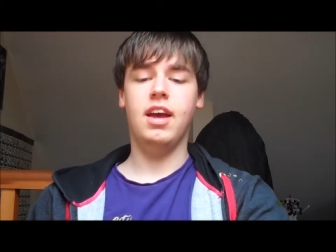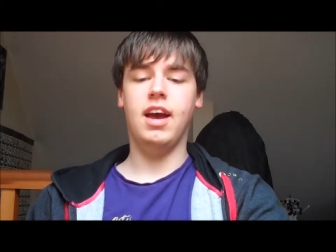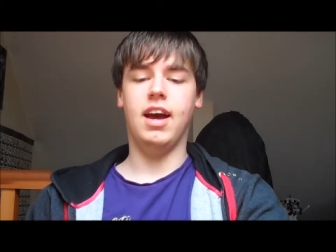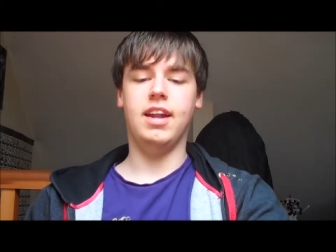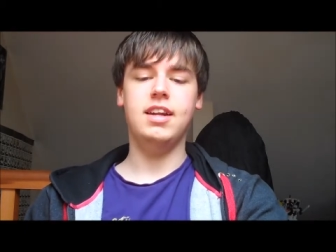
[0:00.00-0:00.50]

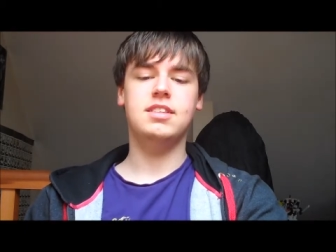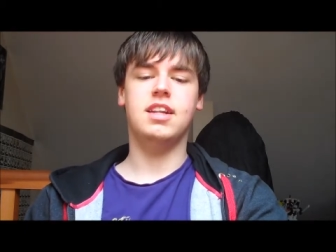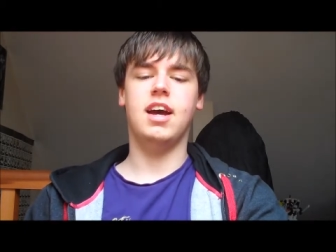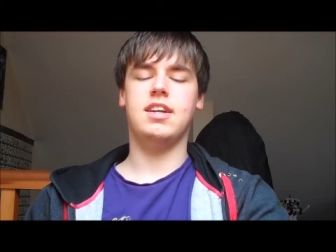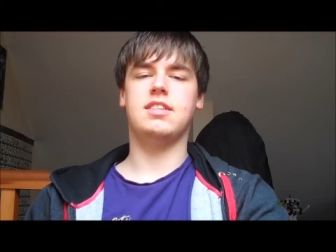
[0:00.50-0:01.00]
and that is
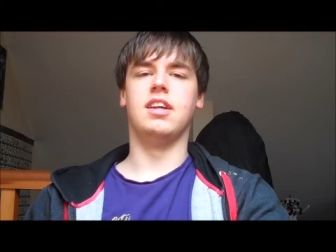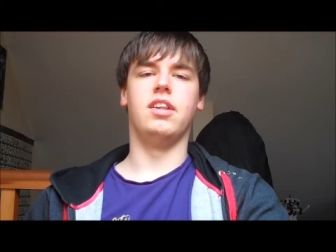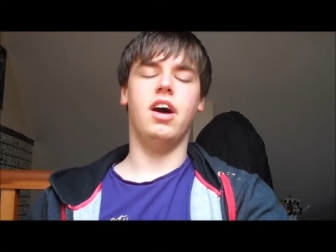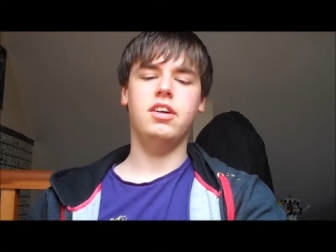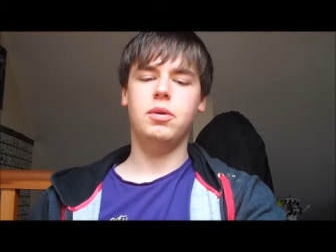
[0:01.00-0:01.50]
that the
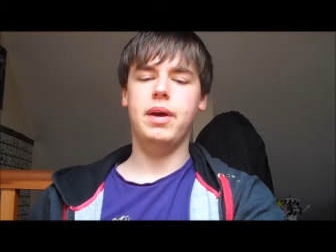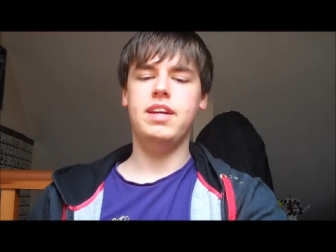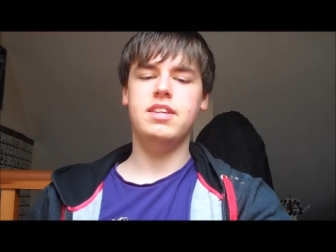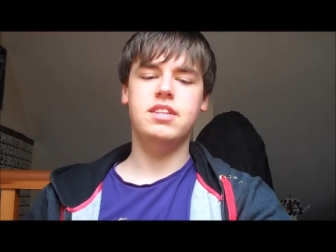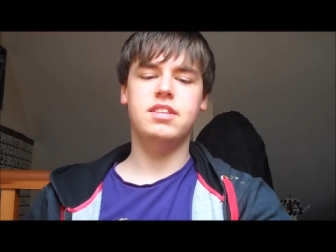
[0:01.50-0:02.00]

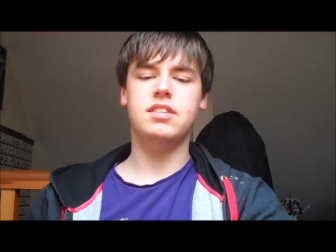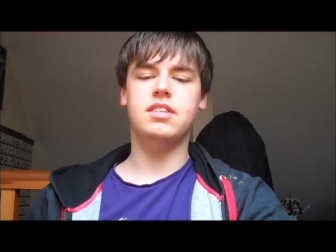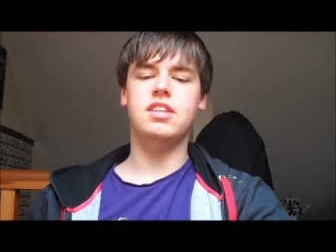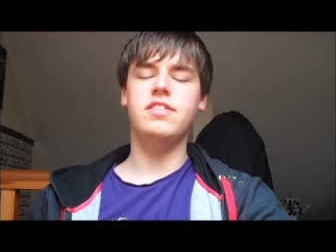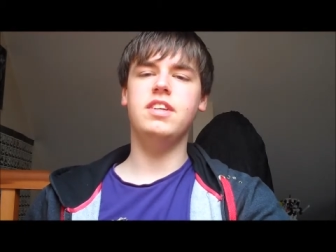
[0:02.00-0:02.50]
long-awaited
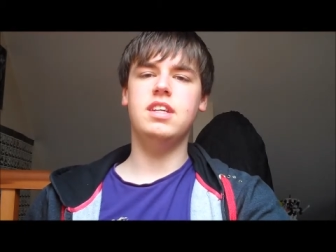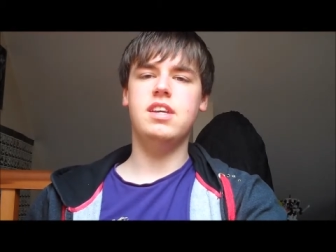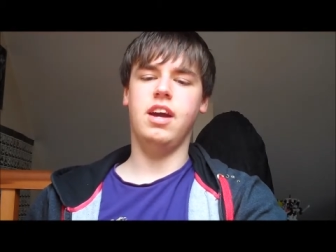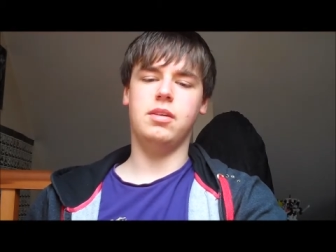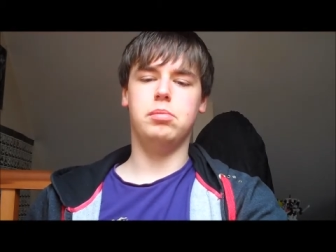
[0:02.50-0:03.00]
D V
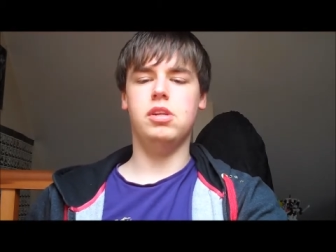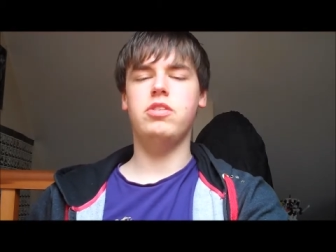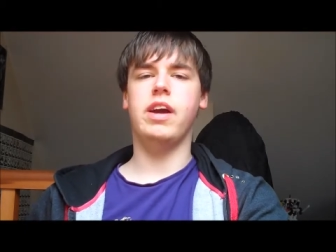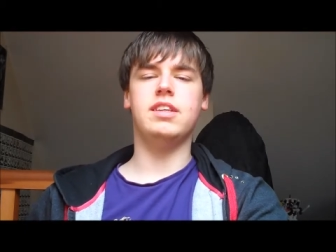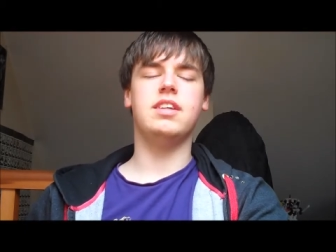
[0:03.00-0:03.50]
D and
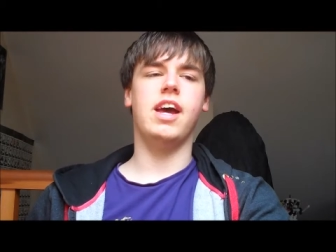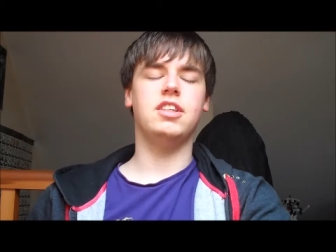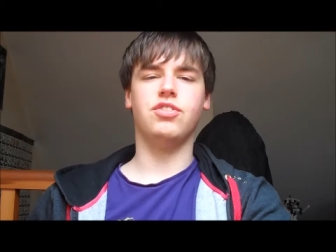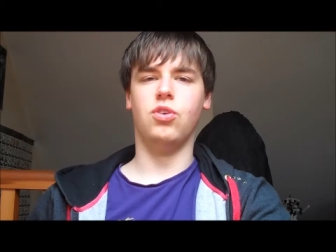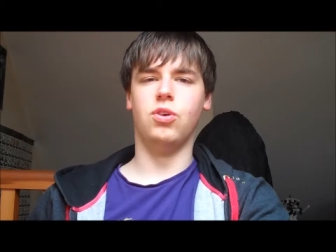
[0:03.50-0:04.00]
Blu-ray
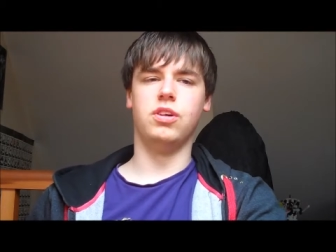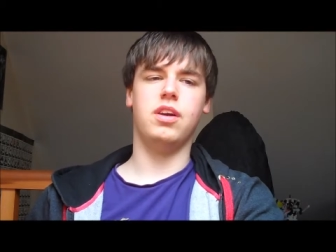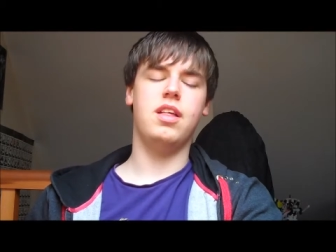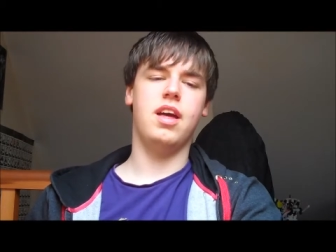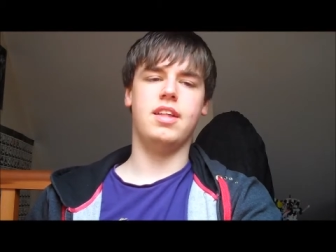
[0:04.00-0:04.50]
sets for
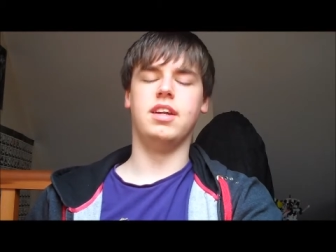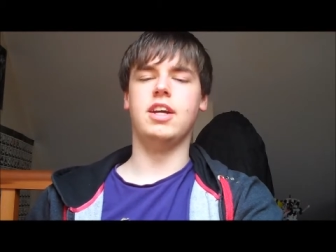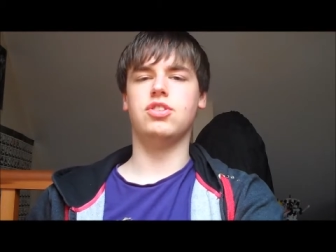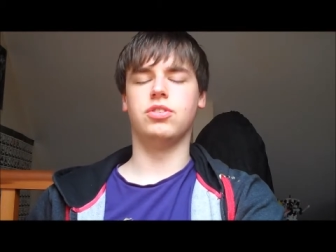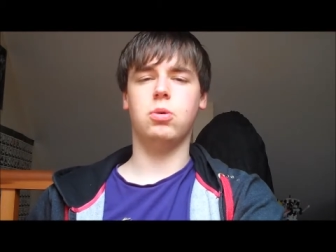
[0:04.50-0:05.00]
uh, The
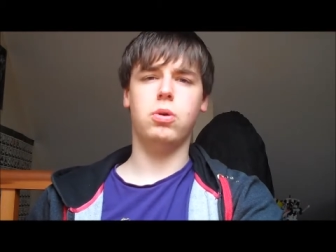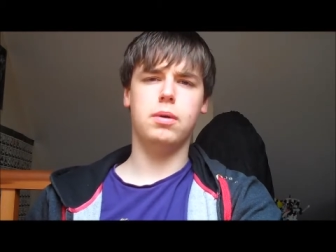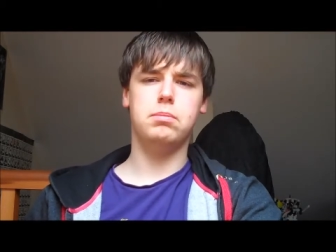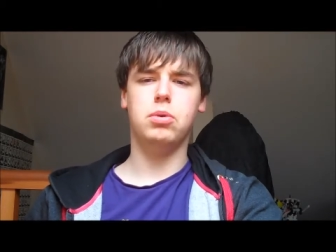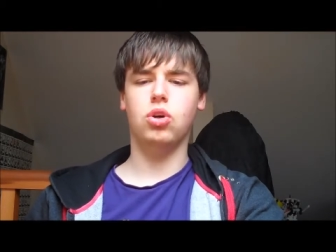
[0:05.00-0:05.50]
Legend of Korra
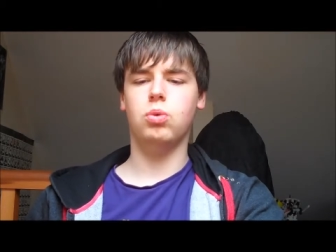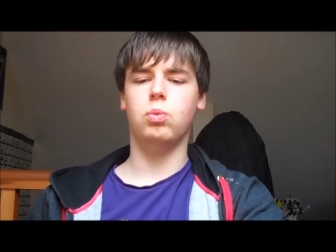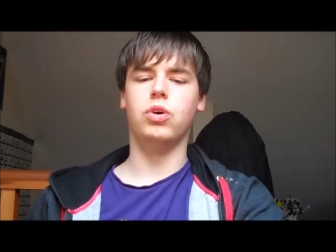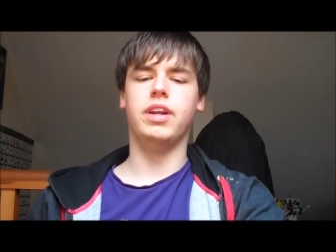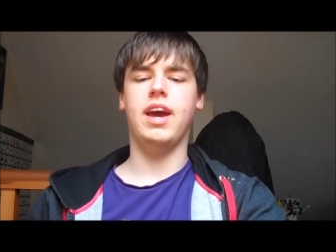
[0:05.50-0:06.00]
Book
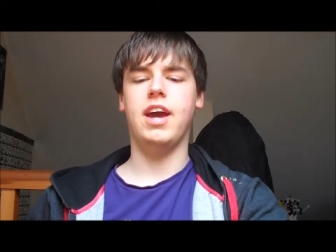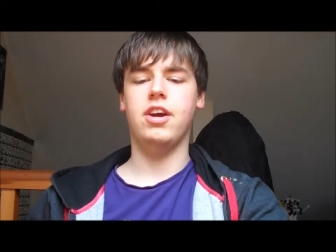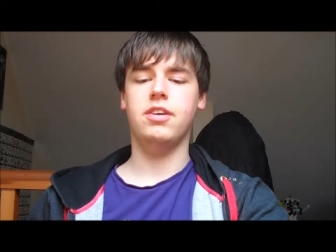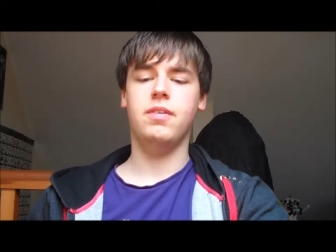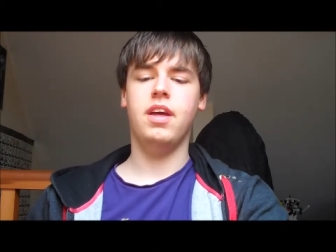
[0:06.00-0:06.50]
one
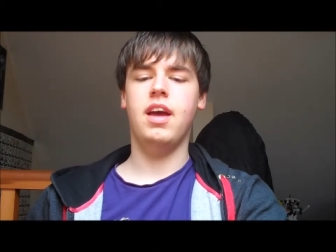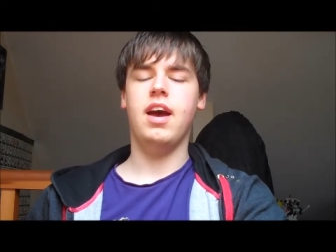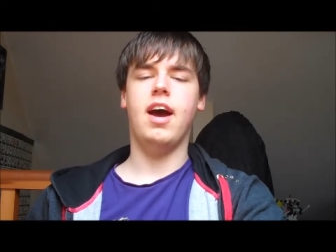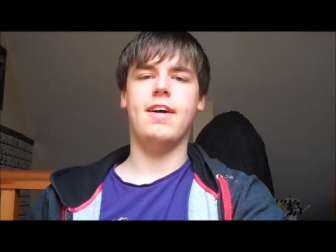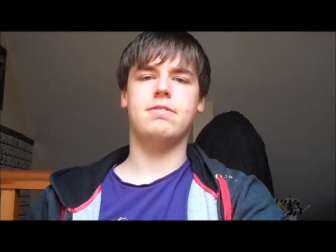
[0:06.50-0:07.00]
Air
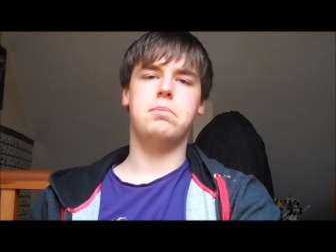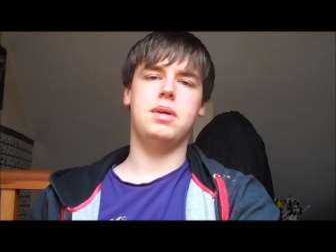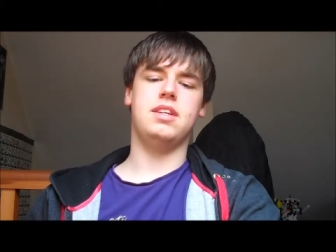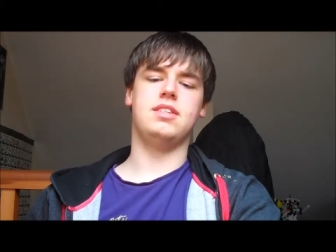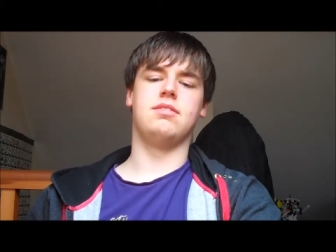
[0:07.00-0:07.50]
have
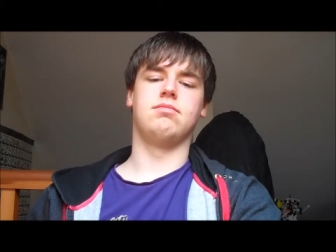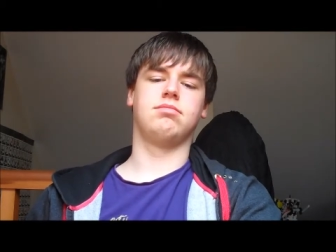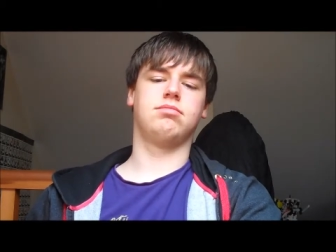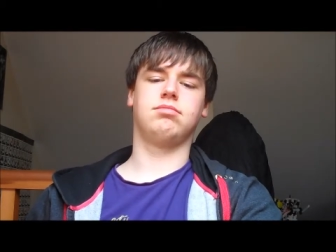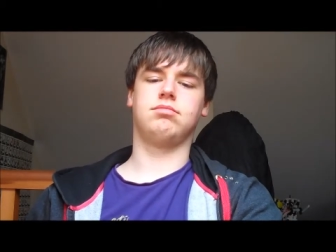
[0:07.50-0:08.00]
been
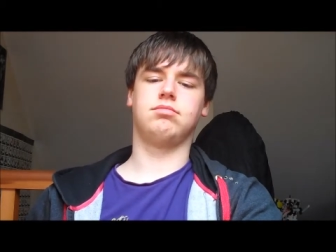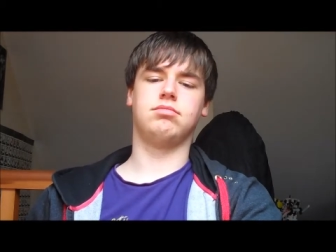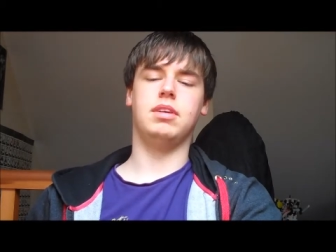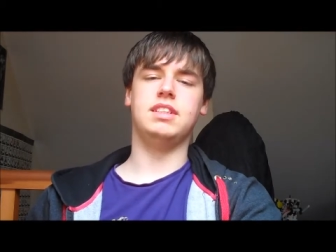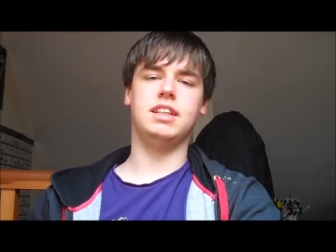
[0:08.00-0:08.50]

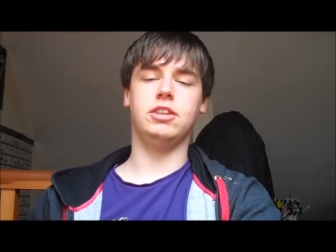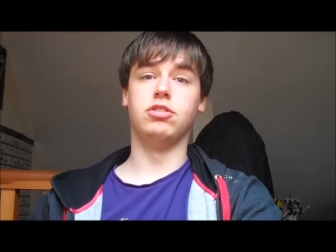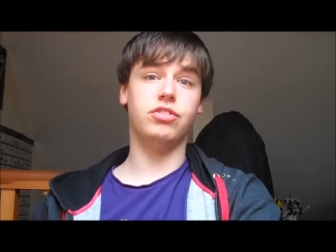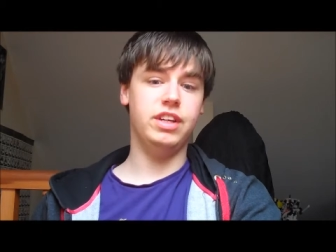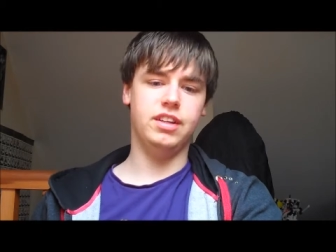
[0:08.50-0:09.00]
basically
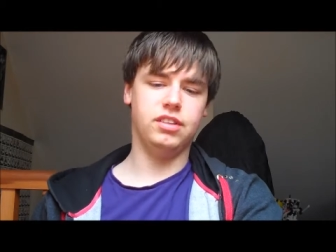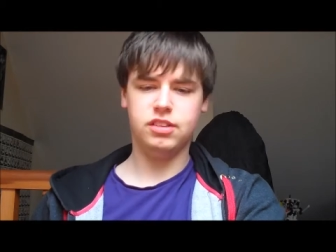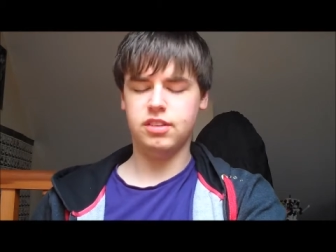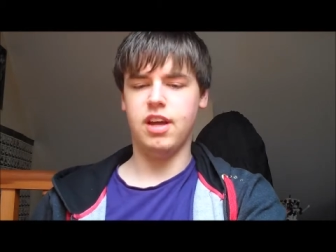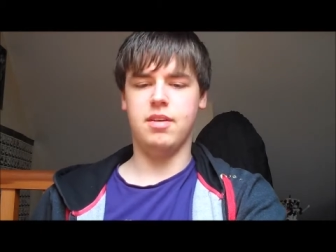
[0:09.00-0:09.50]
revealed.
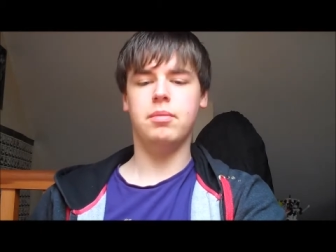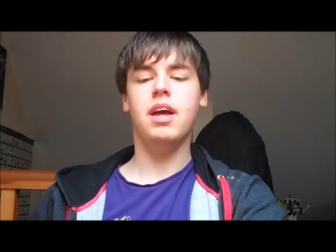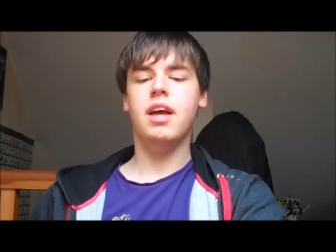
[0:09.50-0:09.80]
Um,